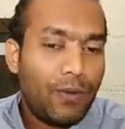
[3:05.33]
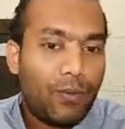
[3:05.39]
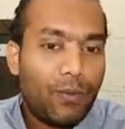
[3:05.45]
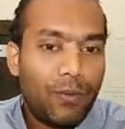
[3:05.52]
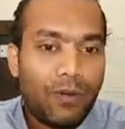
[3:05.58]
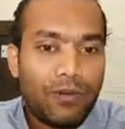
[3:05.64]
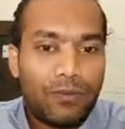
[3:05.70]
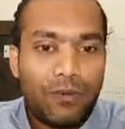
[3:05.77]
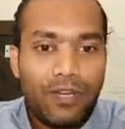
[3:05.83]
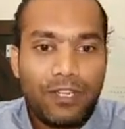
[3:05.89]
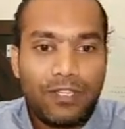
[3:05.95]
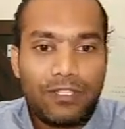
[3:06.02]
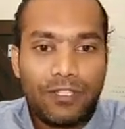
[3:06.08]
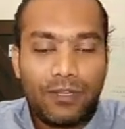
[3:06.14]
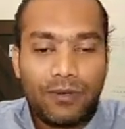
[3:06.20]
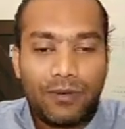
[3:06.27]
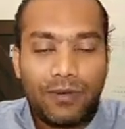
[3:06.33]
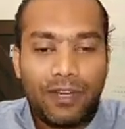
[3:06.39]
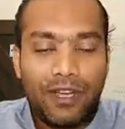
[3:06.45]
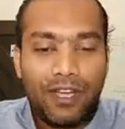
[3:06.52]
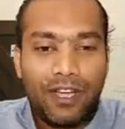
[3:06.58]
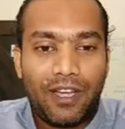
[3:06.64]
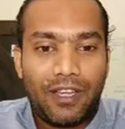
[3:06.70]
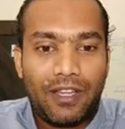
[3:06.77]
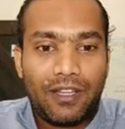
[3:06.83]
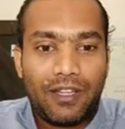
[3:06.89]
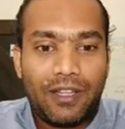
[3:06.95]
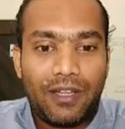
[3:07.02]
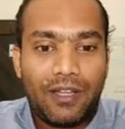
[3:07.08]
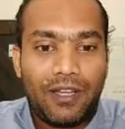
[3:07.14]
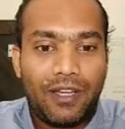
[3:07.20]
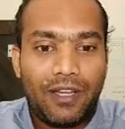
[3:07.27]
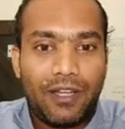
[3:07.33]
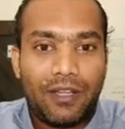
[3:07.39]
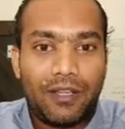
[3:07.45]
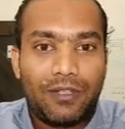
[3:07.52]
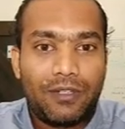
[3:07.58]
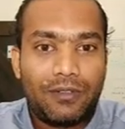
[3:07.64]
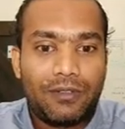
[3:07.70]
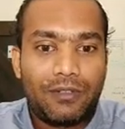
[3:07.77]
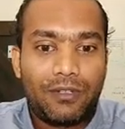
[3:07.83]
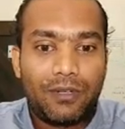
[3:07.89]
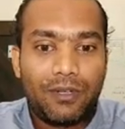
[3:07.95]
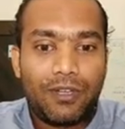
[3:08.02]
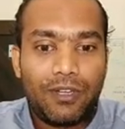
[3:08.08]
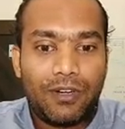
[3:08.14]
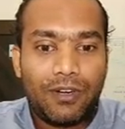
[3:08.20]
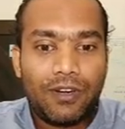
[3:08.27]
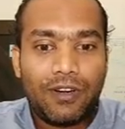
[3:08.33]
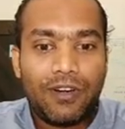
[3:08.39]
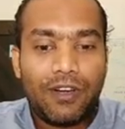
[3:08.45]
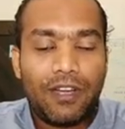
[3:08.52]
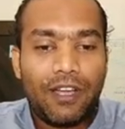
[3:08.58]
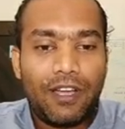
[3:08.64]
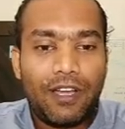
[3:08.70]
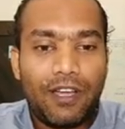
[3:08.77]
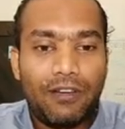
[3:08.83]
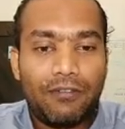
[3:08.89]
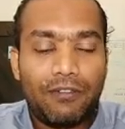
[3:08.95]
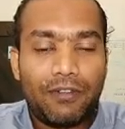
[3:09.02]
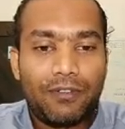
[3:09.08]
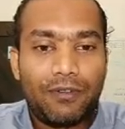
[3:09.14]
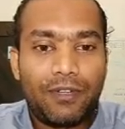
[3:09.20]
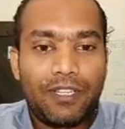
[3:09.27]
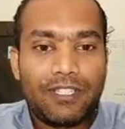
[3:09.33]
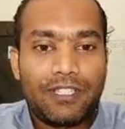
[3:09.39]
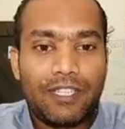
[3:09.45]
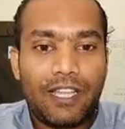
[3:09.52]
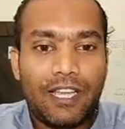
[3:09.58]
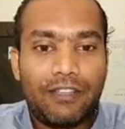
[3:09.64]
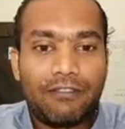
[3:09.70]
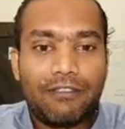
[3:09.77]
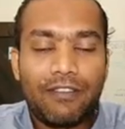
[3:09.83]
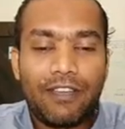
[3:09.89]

what brings you to here for today's live.